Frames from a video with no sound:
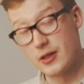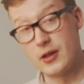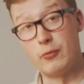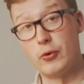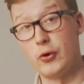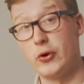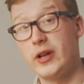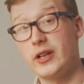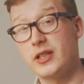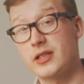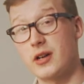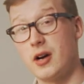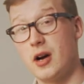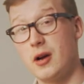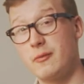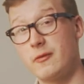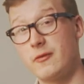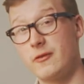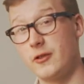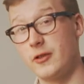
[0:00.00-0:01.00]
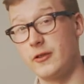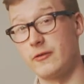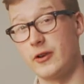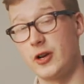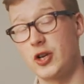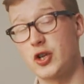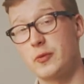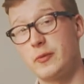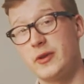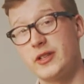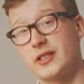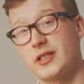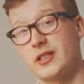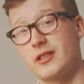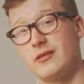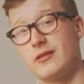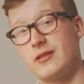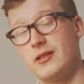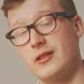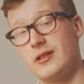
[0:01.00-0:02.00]
The brewing time for the French press
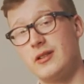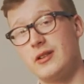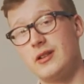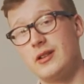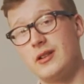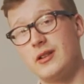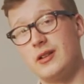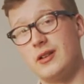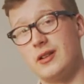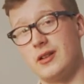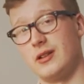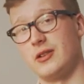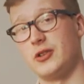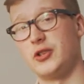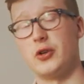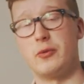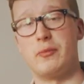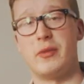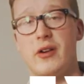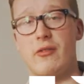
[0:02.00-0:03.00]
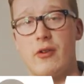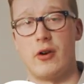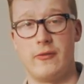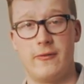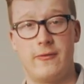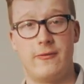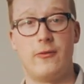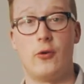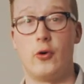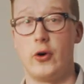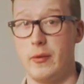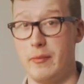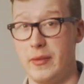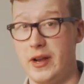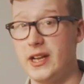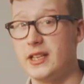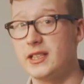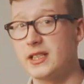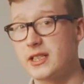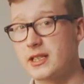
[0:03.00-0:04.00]
uh, should be around 4
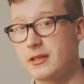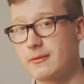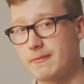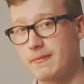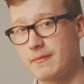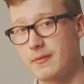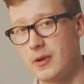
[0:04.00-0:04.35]
minutes.